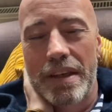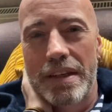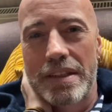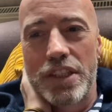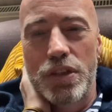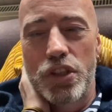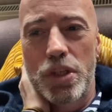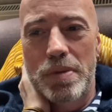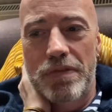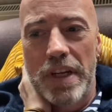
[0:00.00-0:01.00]
And
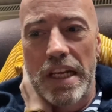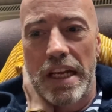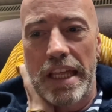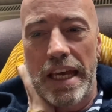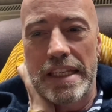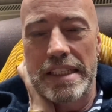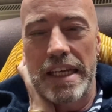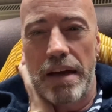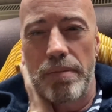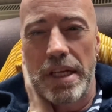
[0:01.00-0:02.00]
YouTube's funny like that, isn't
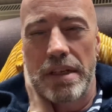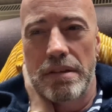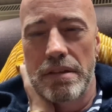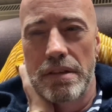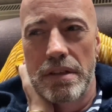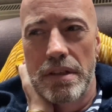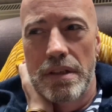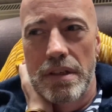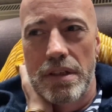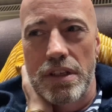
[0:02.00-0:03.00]
it? I mean,
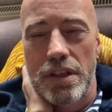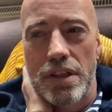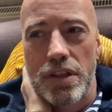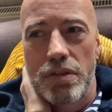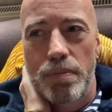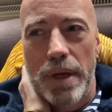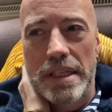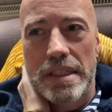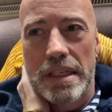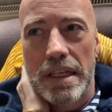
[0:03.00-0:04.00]
you're
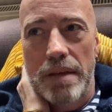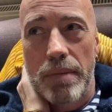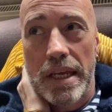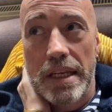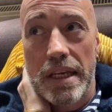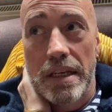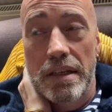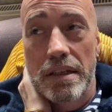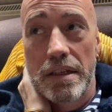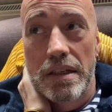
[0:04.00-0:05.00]
basically
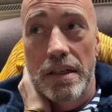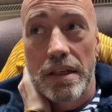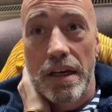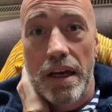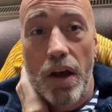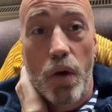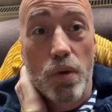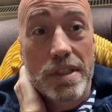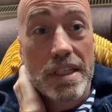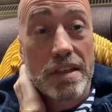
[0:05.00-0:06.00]
making a whole
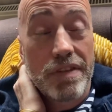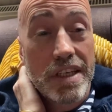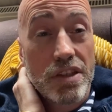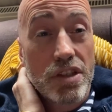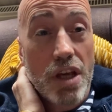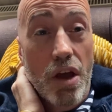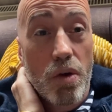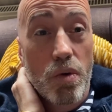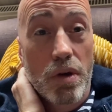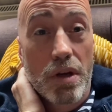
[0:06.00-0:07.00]
TV
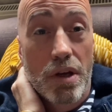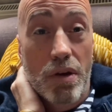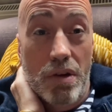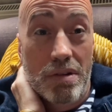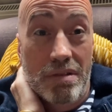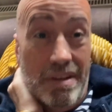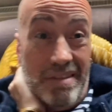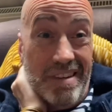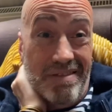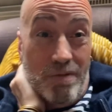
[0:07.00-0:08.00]
show
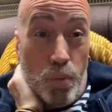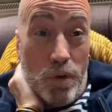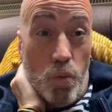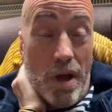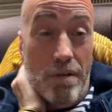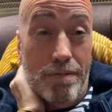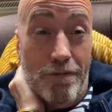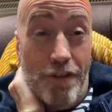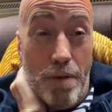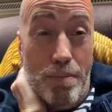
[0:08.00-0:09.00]
with one
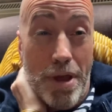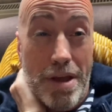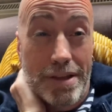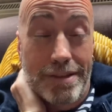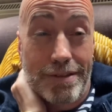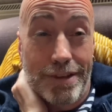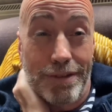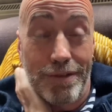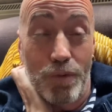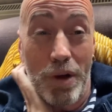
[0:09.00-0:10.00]

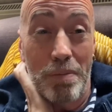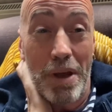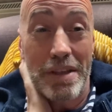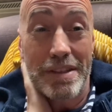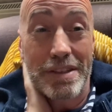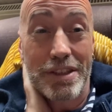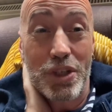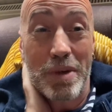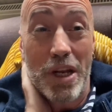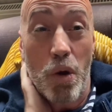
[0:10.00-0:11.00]
person. One person's
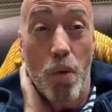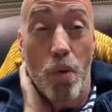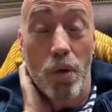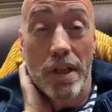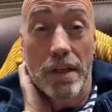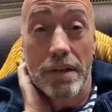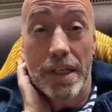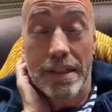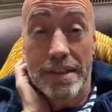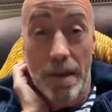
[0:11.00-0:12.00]
doing it all
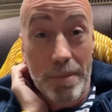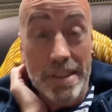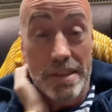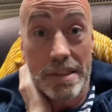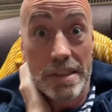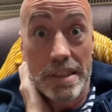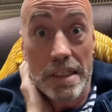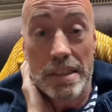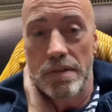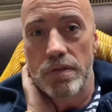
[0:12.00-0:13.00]
in some
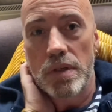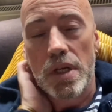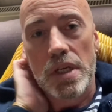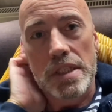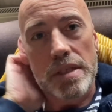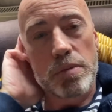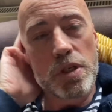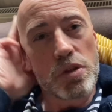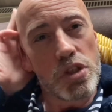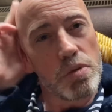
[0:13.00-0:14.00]
instances. Some
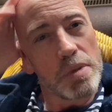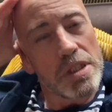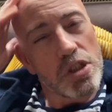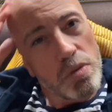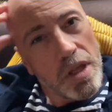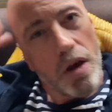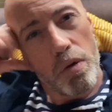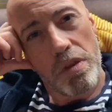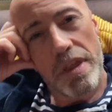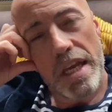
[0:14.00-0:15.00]
YouTubers do the
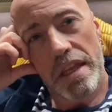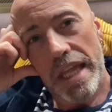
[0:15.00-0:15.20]
whole thing.